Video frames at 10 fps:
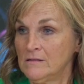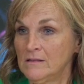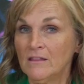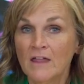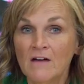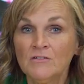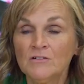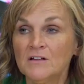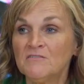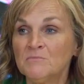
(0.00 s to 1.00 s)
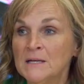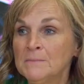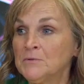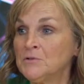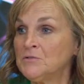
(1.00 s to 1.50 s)
the level of
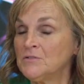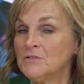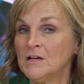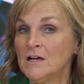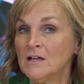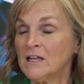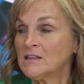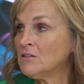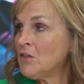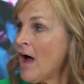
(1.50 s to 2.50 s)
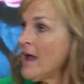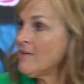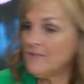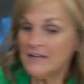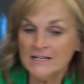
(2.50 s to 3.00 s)
people, like the
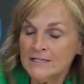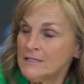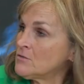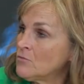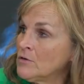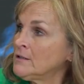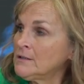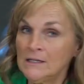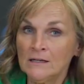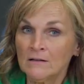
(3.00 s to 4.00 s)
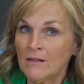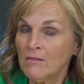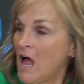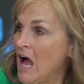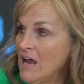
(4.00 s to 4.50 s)
live isn't really the
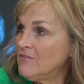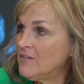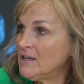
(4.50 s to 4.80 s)
live.